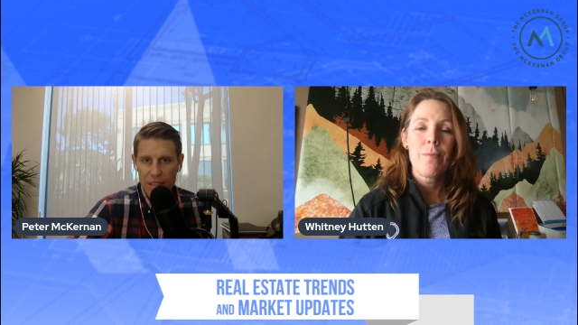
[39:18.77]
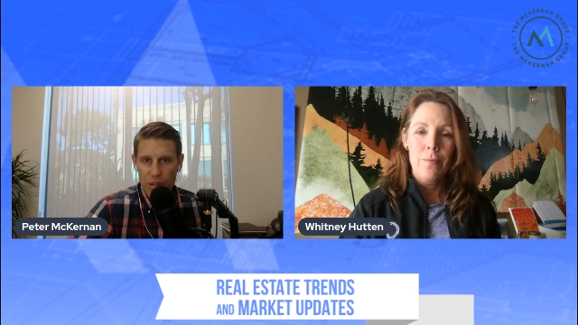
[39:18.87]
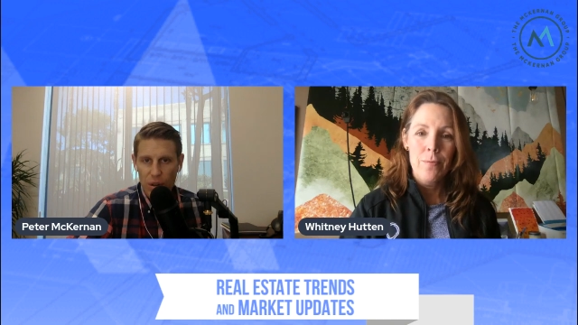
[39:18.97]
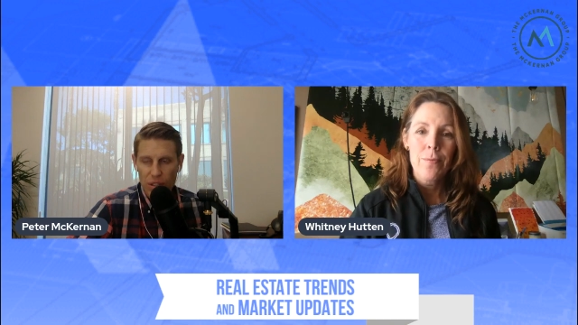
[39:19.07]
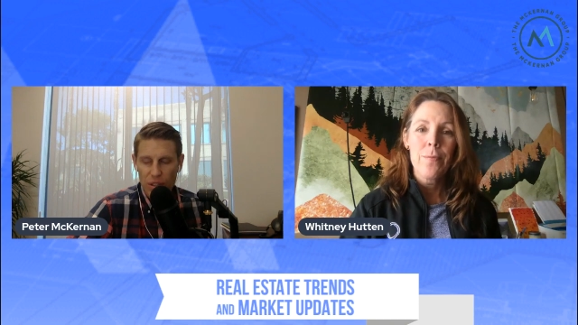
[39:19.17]

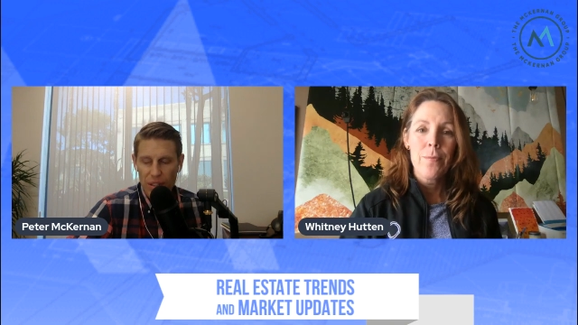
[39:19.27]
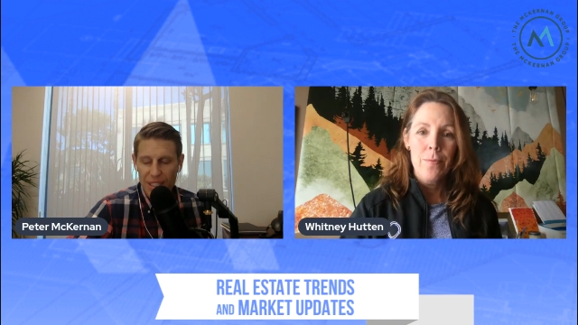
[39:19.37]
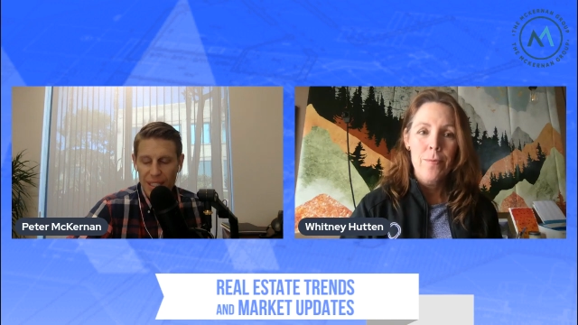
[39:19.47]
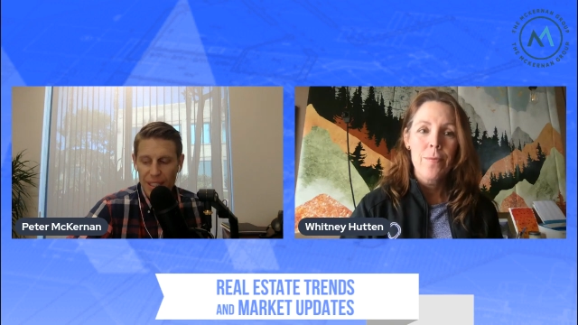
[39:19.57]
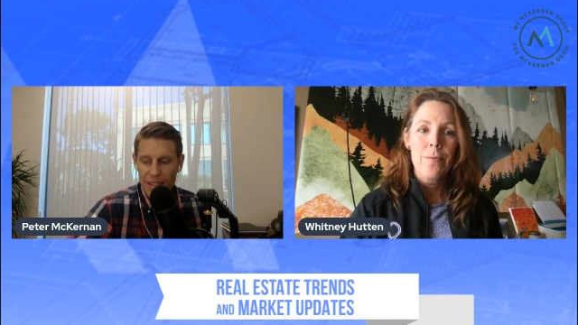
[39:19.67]
Speaker 1: cross all the
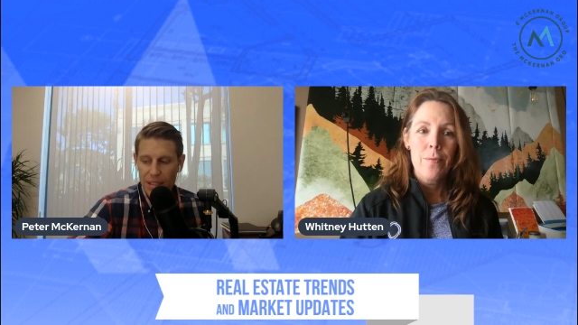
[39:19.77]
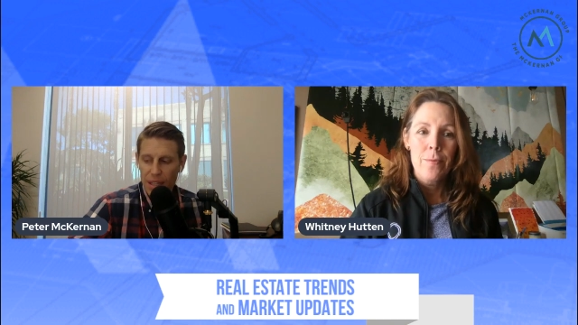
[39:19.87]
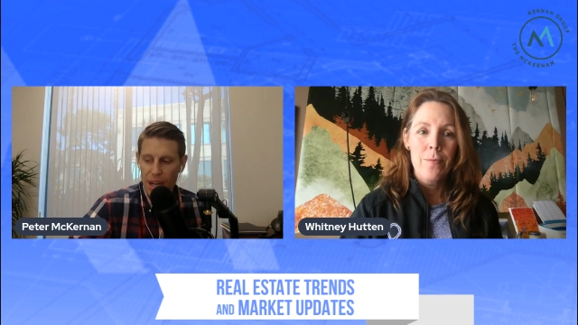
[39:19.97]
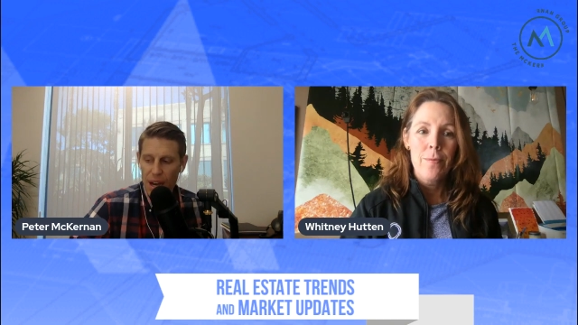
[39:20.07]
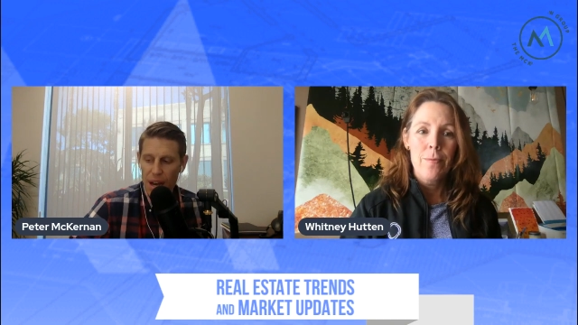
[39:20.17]
t's,
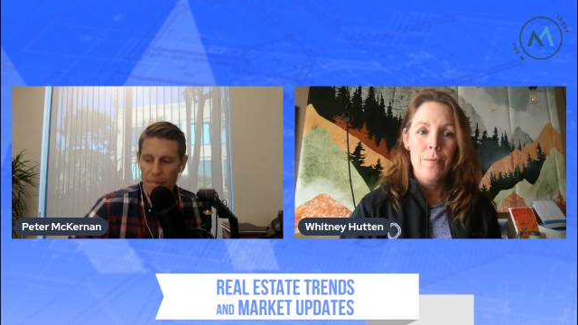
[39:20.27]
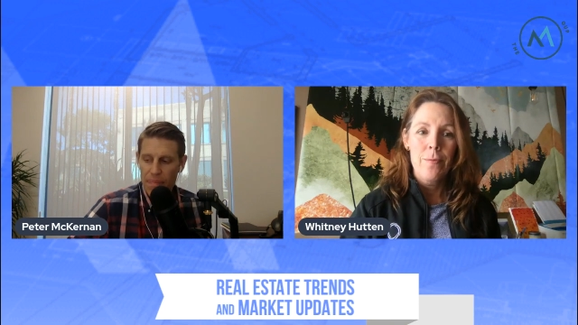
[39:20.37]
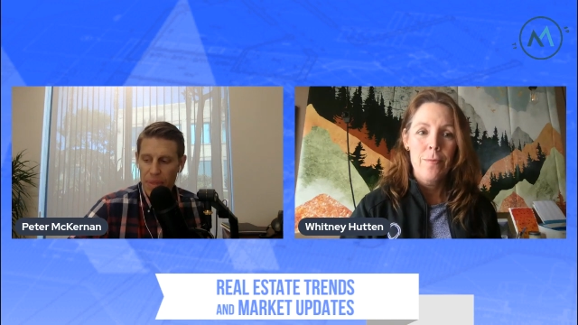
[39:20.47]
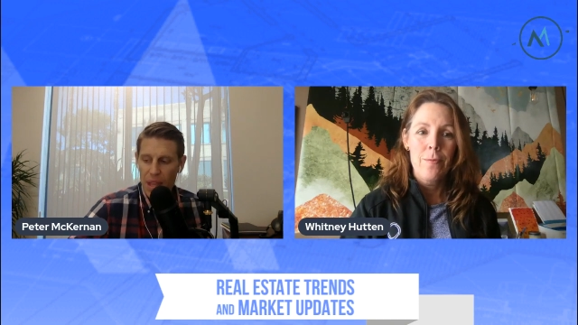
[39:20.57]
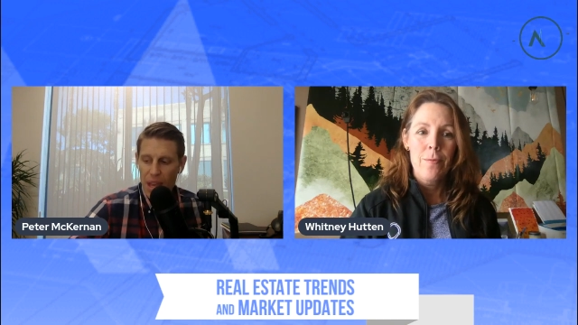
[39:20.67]

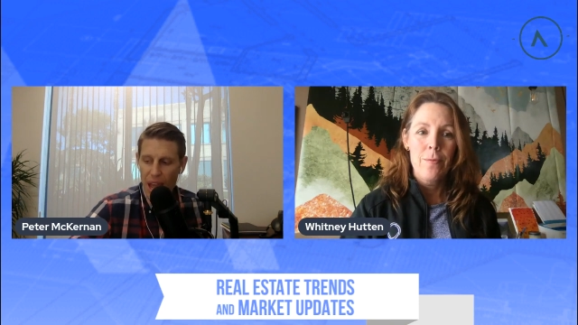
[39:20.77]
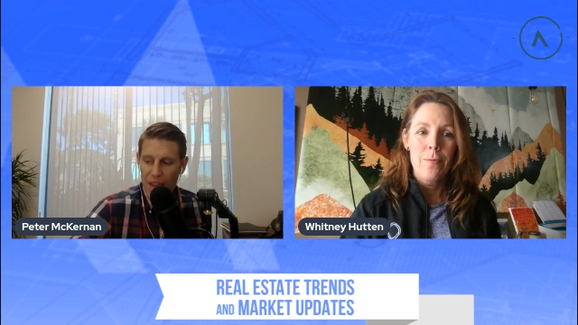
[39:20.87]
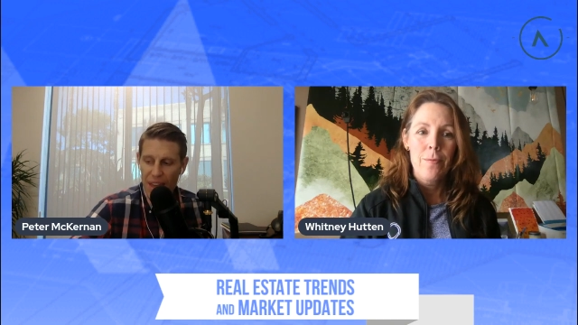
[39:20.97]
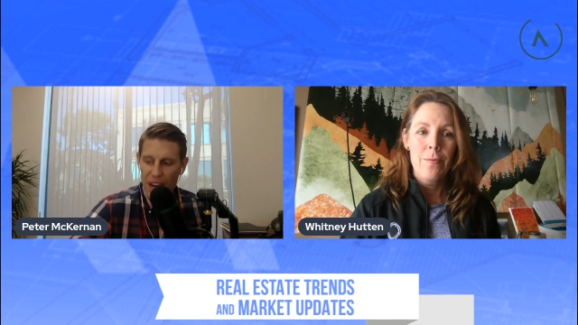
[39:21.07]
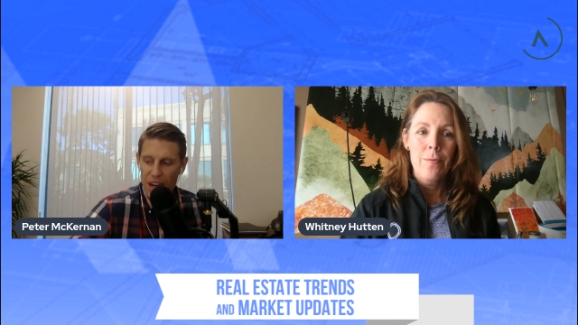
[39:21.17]
um,
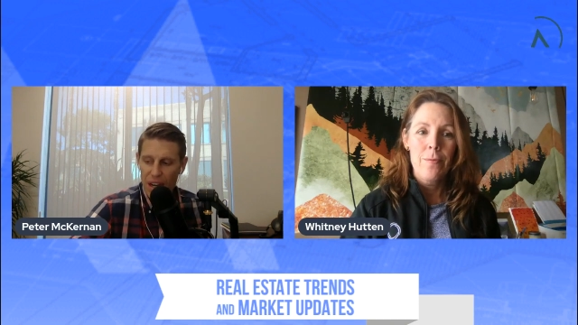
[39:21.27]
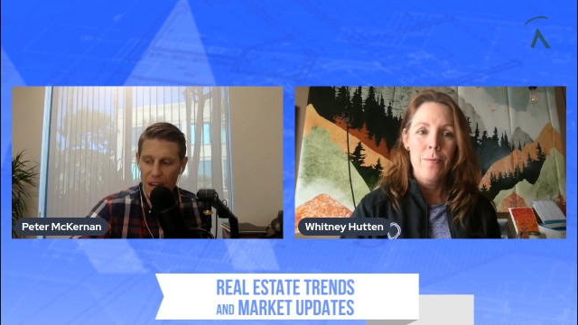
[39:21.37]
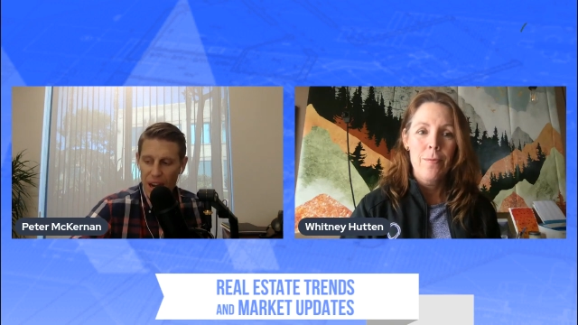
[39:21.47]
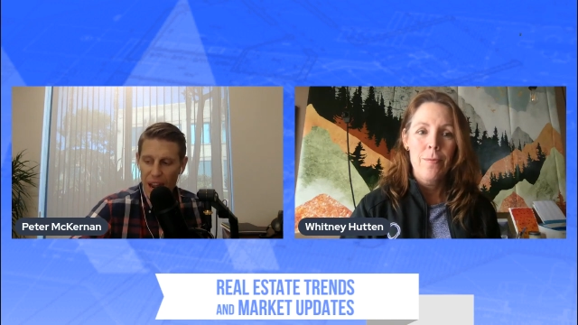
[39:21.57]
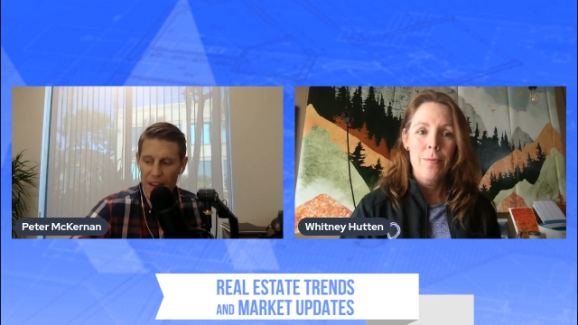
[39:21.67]
and then
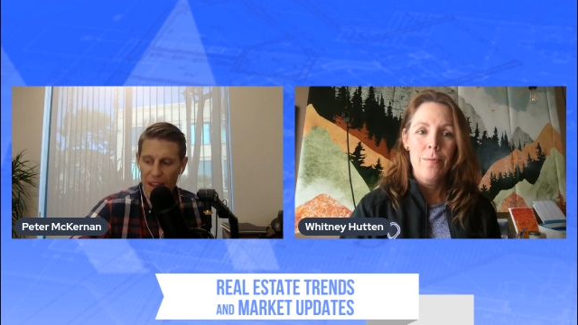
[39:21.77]
and